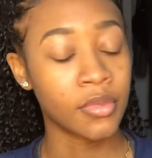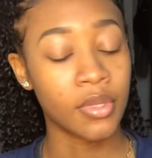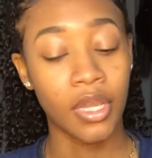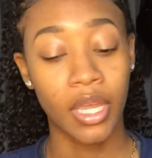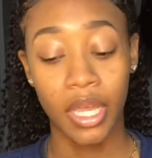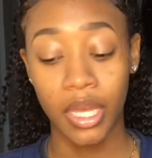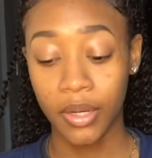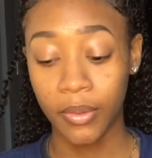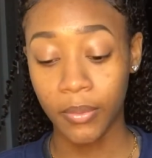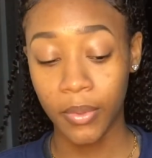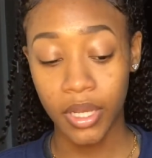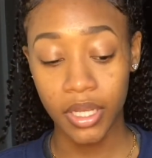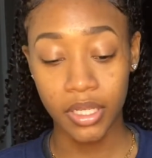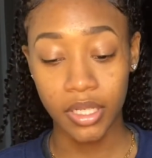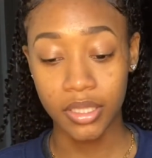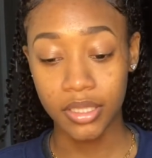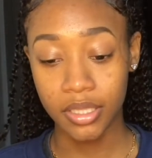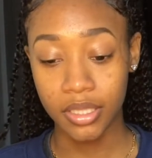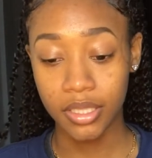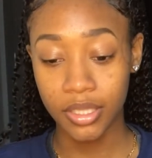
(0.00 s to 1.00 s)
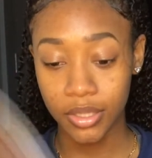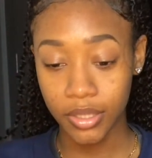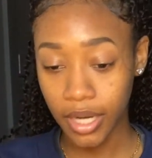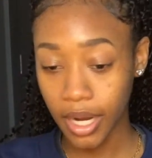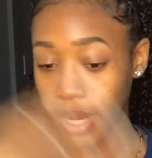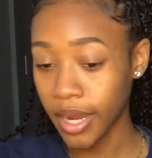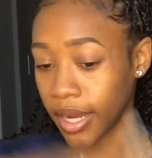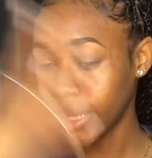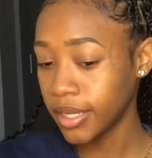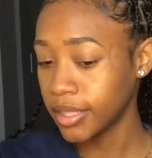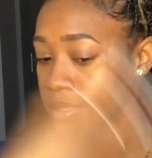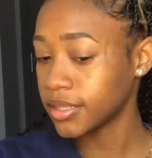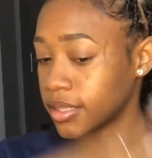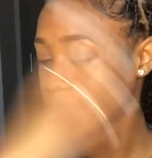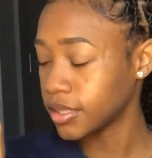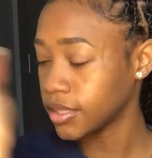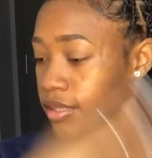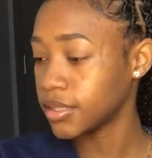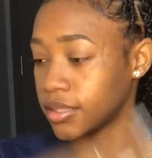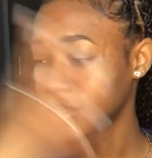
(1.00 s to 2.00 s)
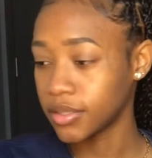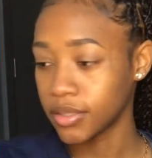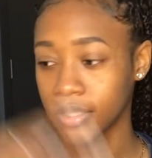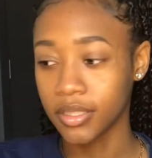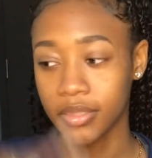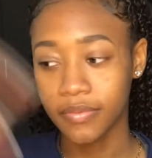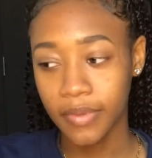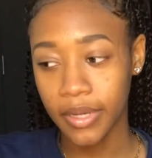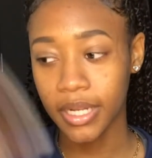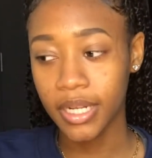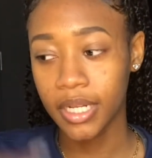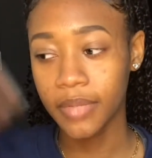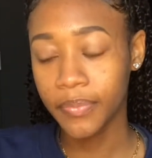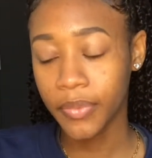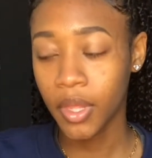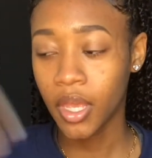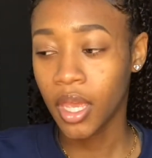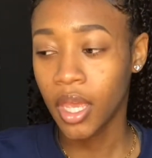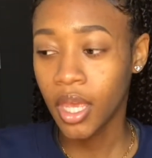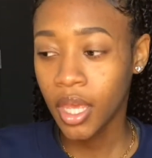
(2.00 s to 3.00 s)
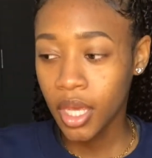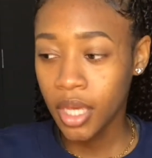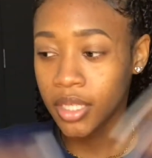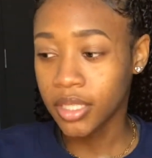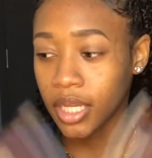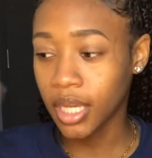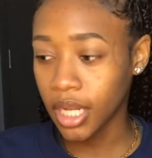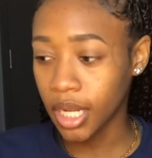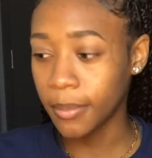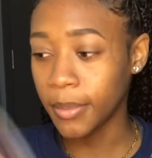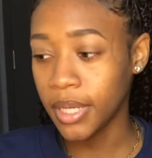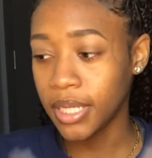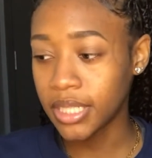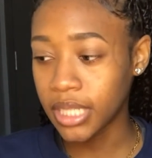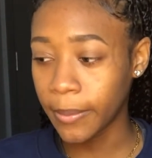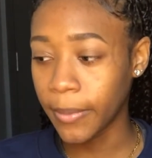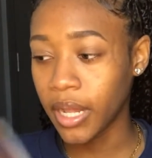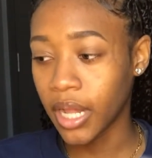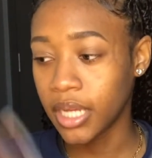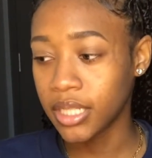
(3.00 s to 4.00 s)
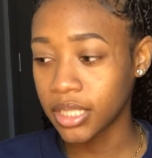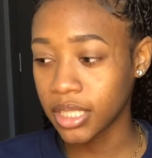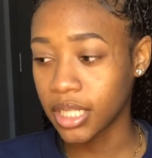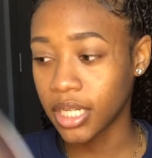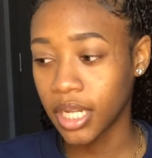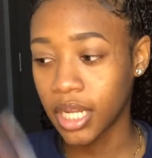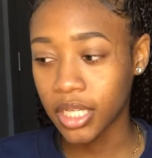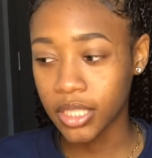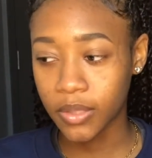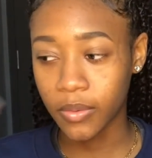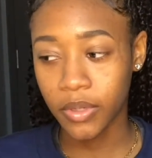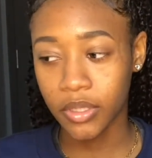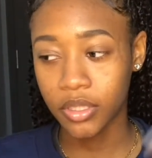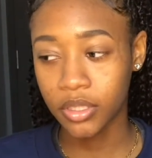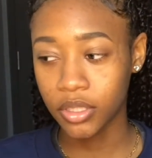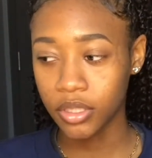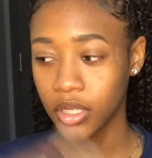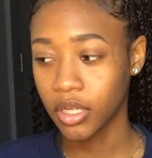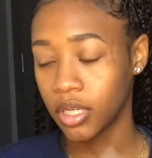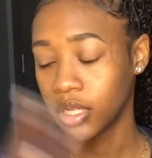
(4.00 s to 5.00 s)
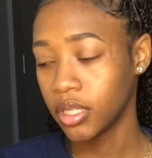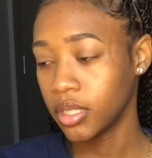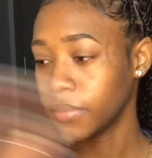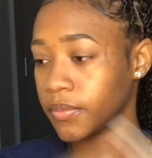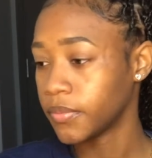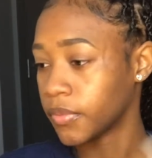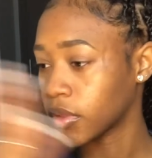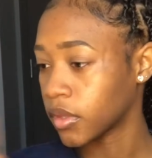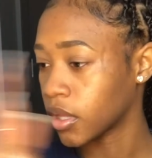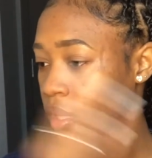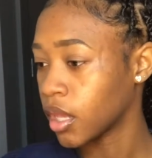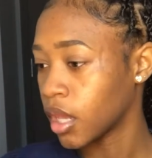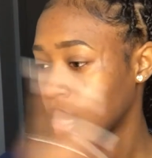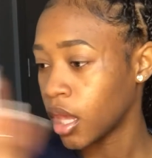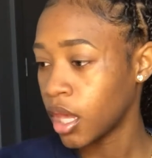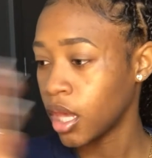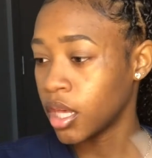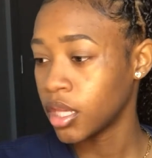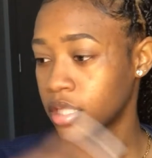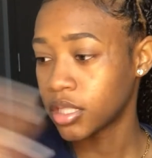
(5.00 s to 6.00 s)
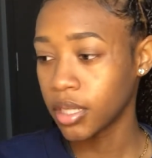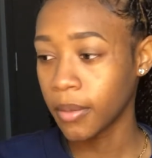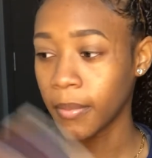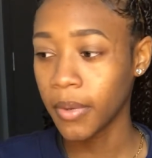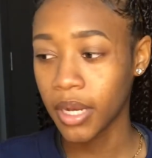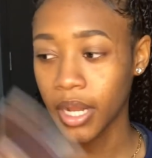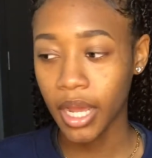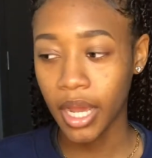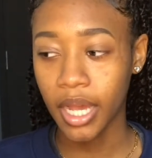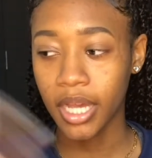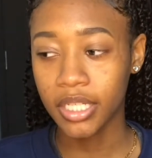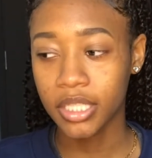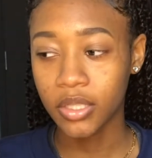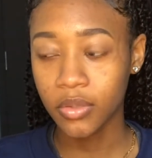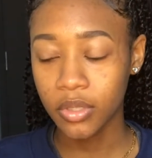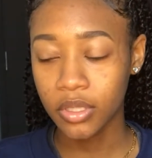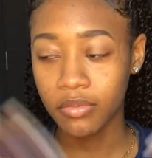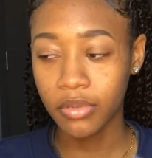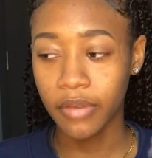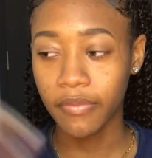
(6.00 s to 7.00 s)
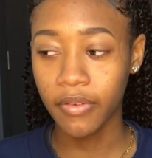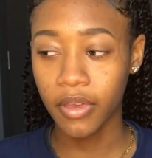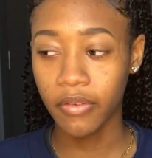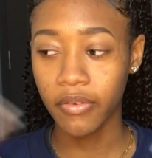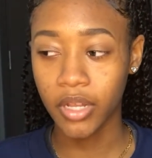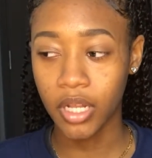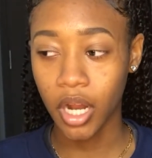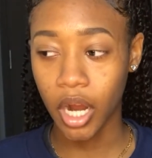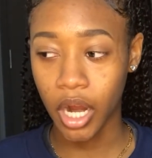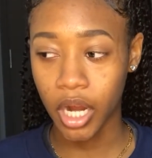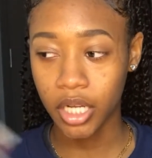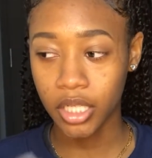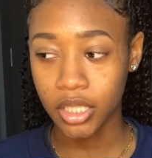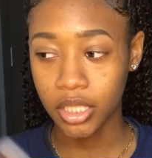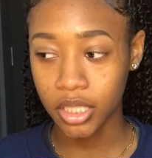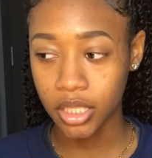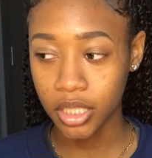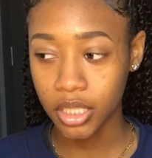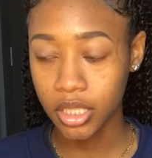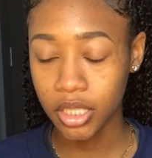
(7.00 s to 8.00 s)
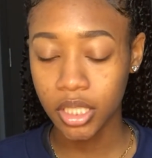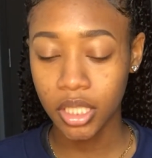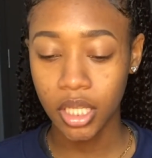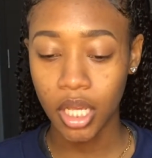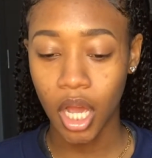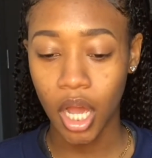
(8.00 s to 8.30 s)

And wait until it dries. Just fan it. So in the meantime, I'll answer the next question. Somebody asked, who is my favorite artist?